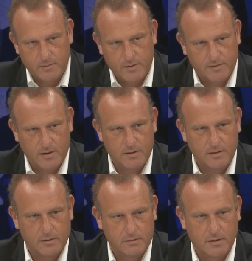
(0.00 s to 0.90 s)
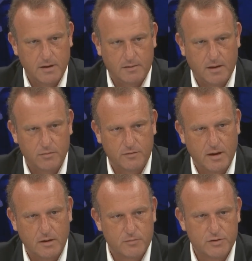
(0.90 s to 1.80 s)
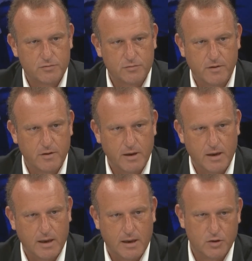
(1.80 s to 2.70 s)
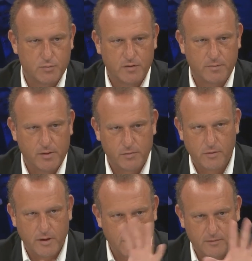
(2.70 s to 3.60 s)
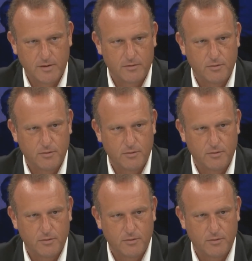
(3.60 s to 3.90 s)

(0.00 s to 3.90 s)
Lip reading: And we have to remember that, because a clinic without a physician is just a hotel.